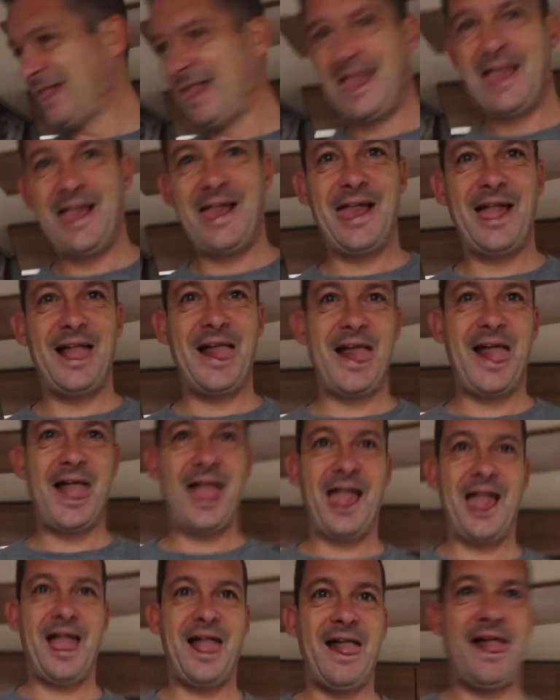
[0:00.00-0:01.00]
I need you to
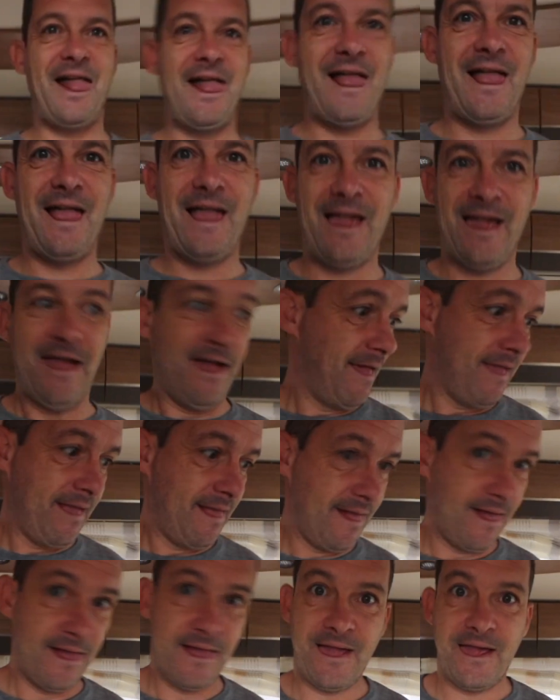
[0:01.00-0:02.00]
pop these balloons so I
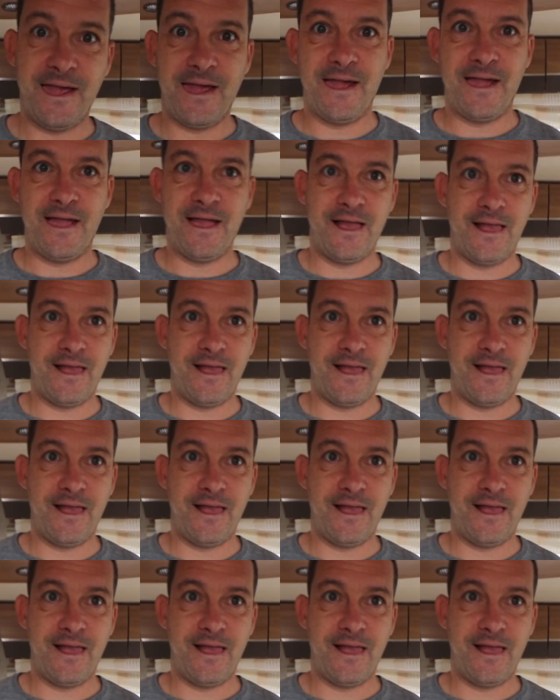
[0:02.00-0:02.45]
can pop them in the